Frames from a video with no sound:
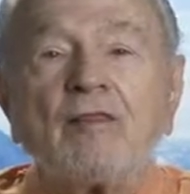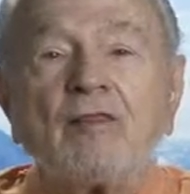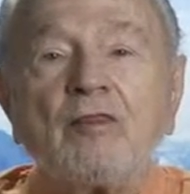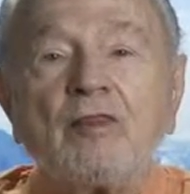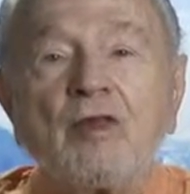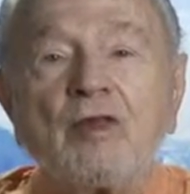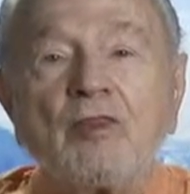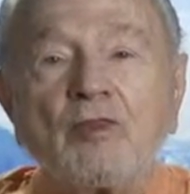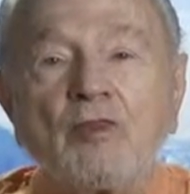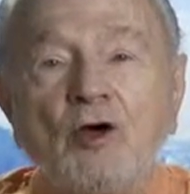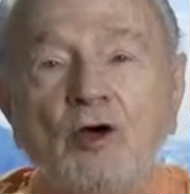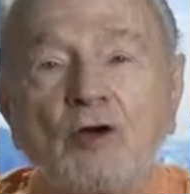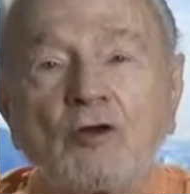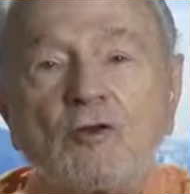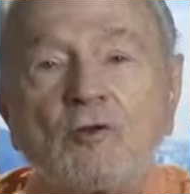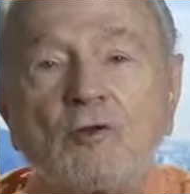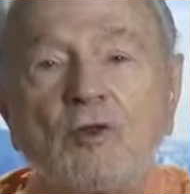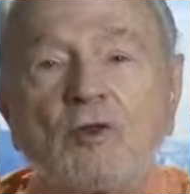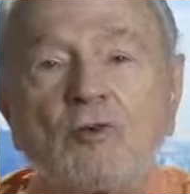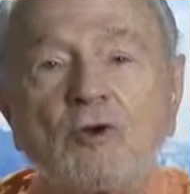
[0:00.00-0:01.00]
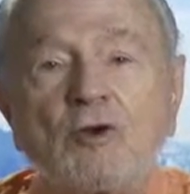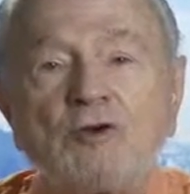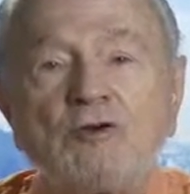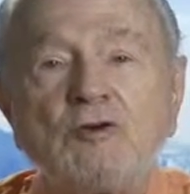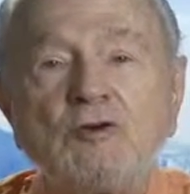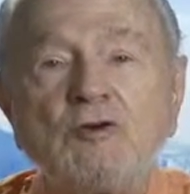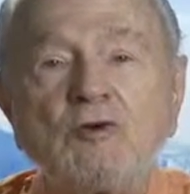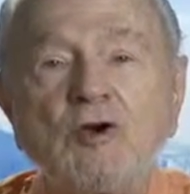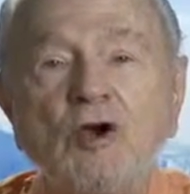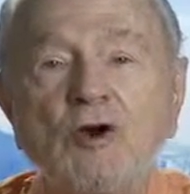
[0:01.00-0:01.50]
the thought with which
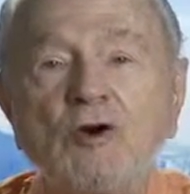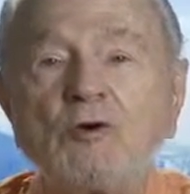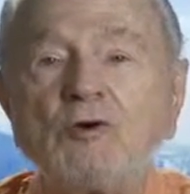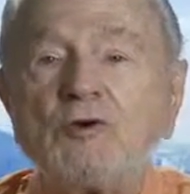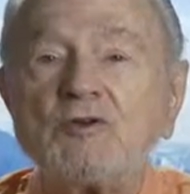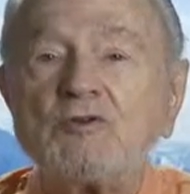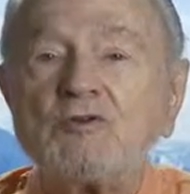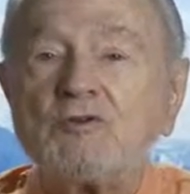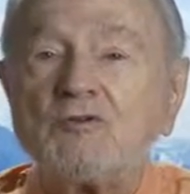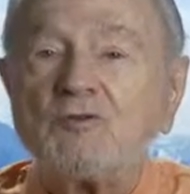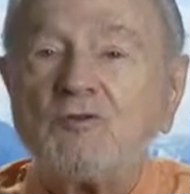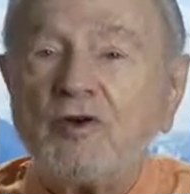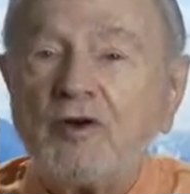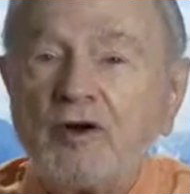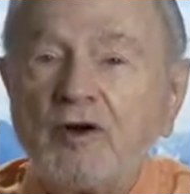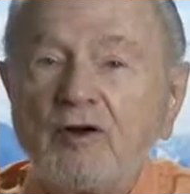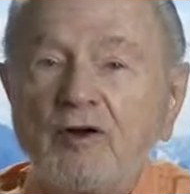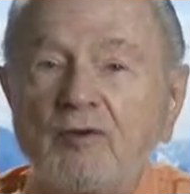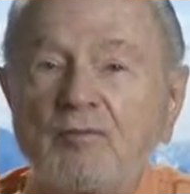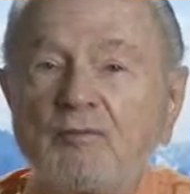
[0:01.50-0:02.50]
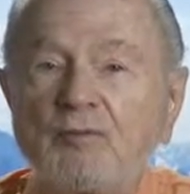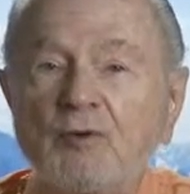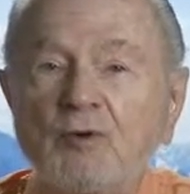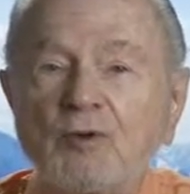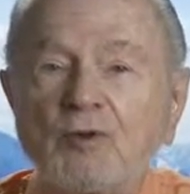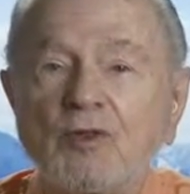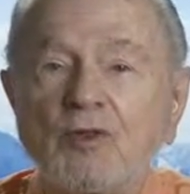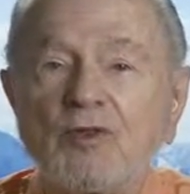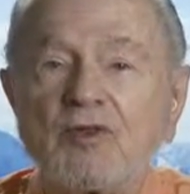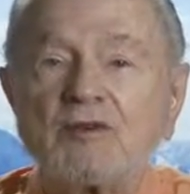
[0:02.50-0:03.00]
you go is very
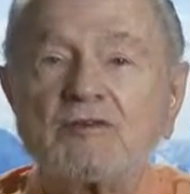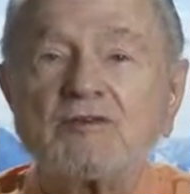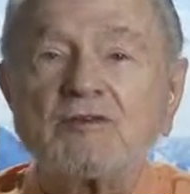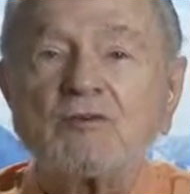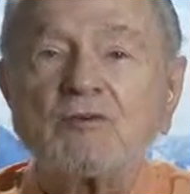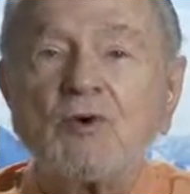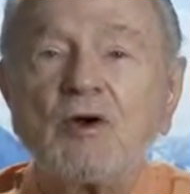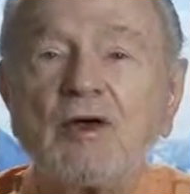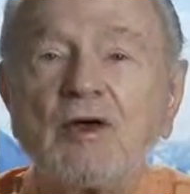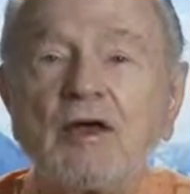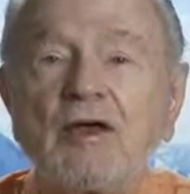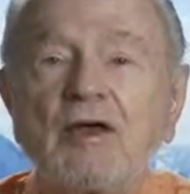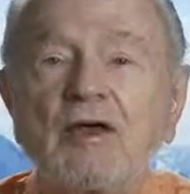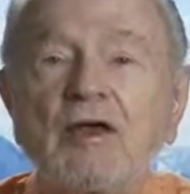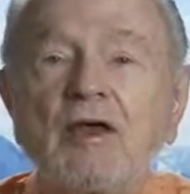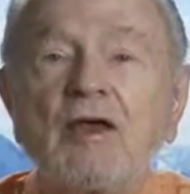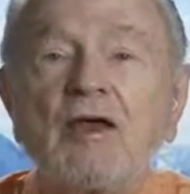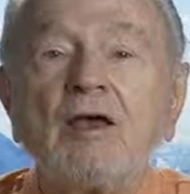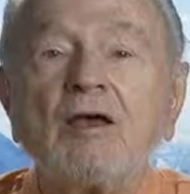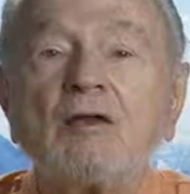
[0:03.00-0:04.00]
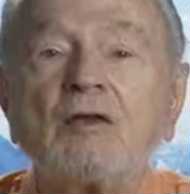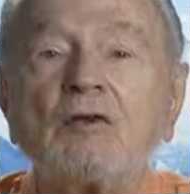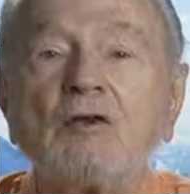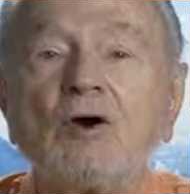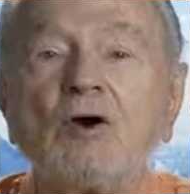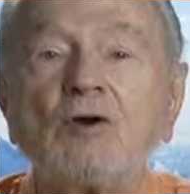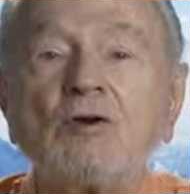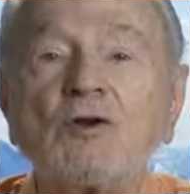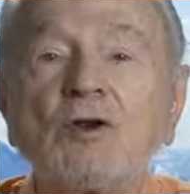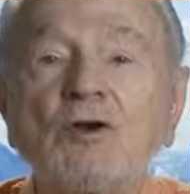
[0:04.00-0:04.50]
important. This is why I
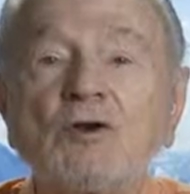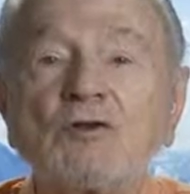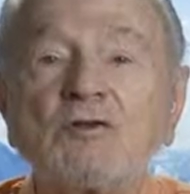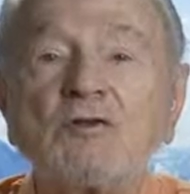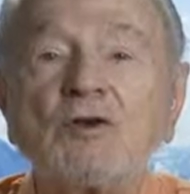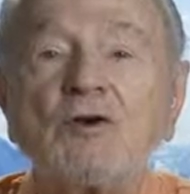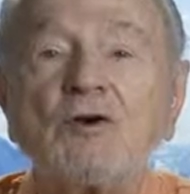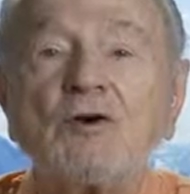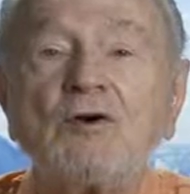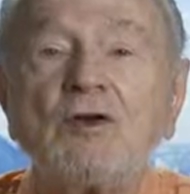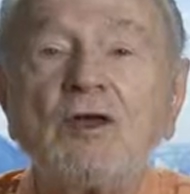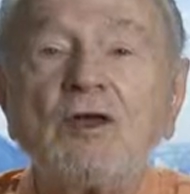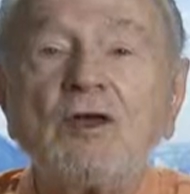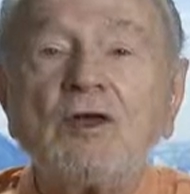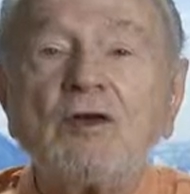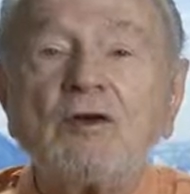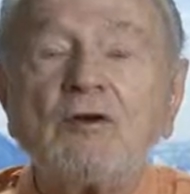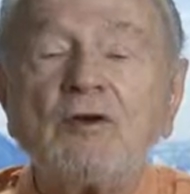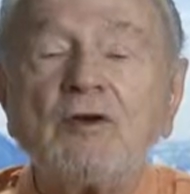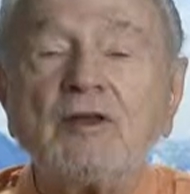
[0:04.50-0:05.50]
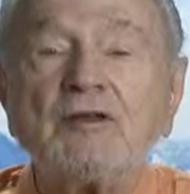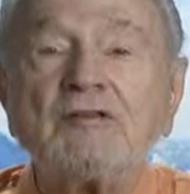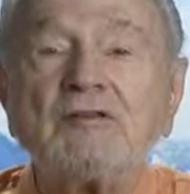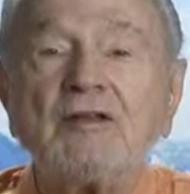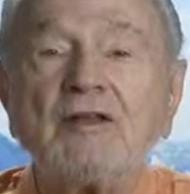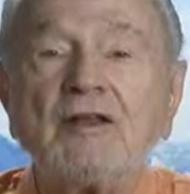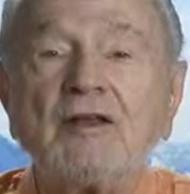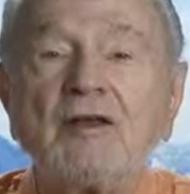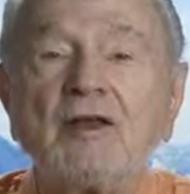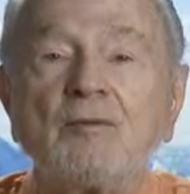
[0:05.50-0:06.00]
talked also
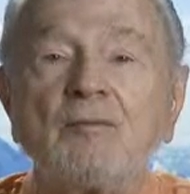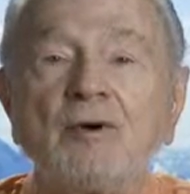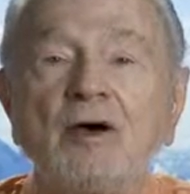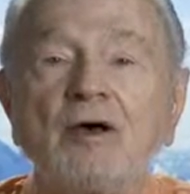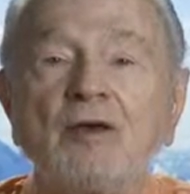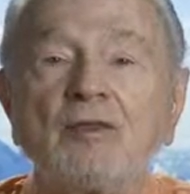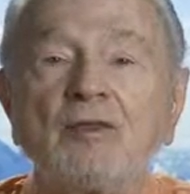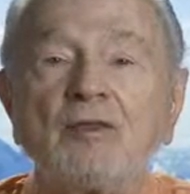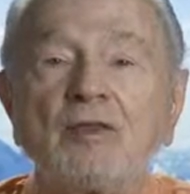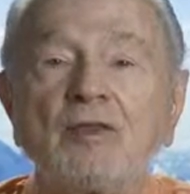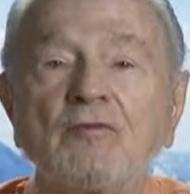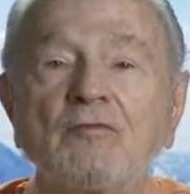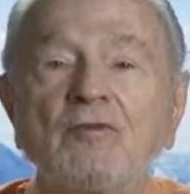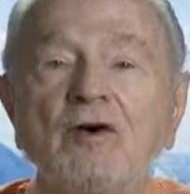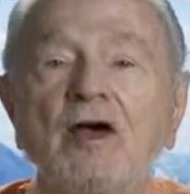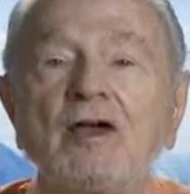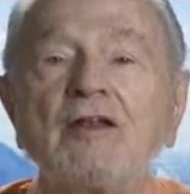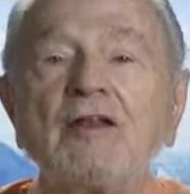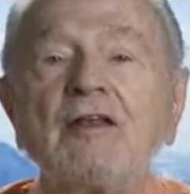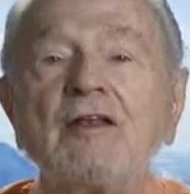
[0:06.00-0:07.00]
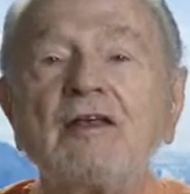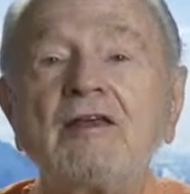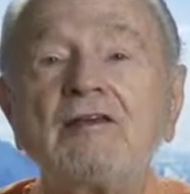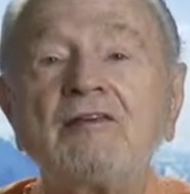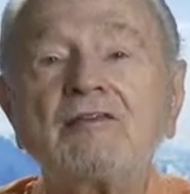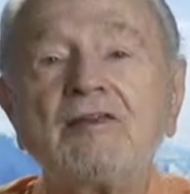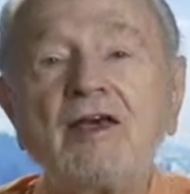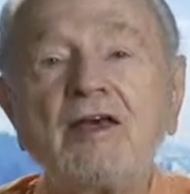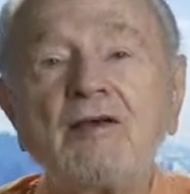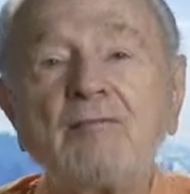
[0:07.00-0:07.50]
recently about the final
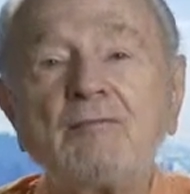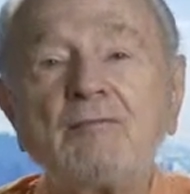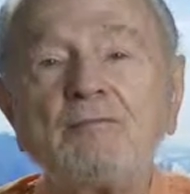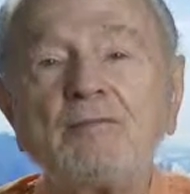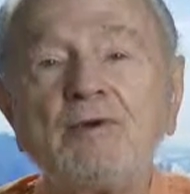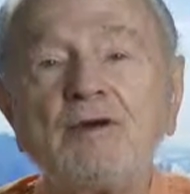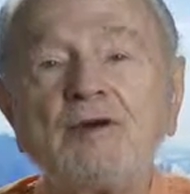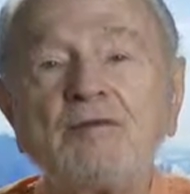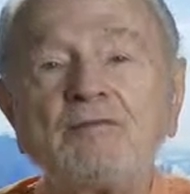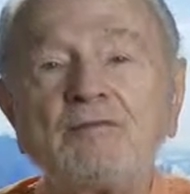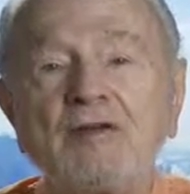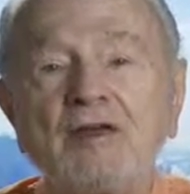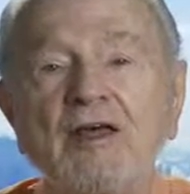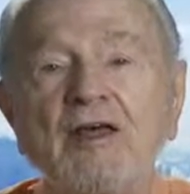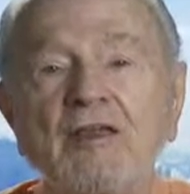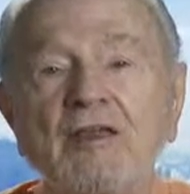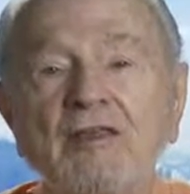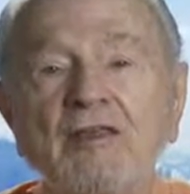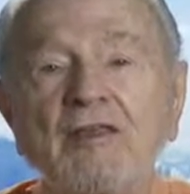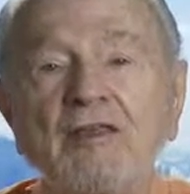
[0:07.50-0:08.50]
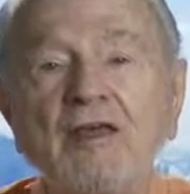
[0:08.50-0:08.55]
exam of death.